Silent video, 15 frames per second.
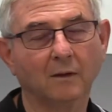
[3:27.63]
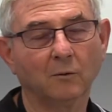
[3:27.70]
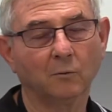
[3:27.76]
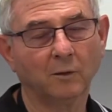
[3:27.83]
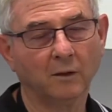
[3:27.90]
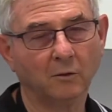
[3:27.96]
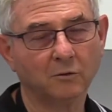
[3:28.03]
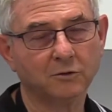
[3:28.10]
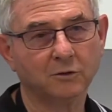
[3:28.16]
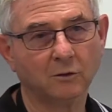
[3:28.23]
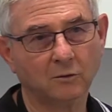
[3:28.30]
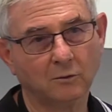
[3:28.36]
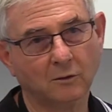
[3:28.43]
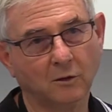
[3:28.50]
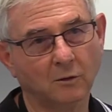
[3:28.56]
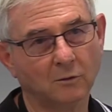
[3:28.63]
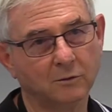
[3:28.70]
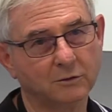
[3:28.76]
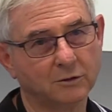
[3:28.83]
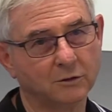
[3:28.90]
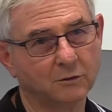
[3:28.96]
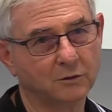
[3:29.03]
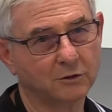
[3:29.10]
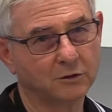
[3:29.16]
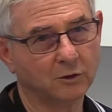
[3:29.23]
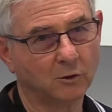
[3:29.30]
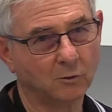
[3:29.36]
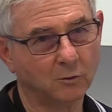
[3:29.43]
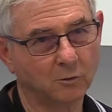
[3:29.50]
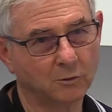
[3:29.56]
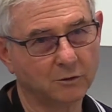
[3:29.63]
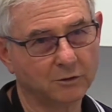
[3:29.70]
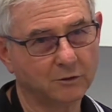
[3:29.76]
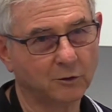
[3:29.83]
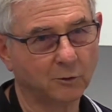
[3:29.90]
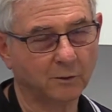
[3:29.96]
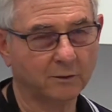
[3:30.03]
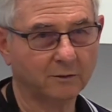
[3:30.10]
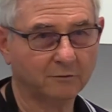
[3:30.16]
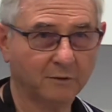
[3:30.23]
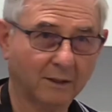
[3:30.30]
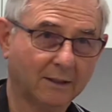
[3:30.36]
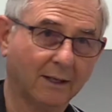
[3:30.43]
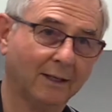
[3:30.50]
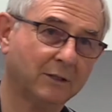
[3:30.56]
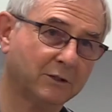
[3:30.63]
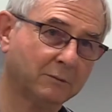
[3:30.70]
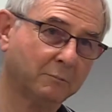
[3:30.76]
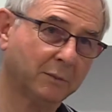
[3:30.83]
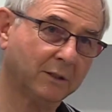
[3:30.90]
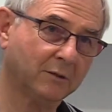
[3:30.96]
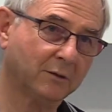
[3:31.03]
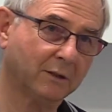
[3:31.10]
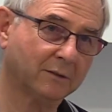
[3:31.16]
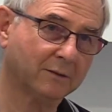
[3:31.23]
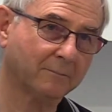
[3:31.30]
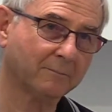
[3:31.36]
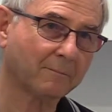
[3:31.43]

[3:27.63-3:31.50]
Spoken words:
we also go to the schools during the vacation period,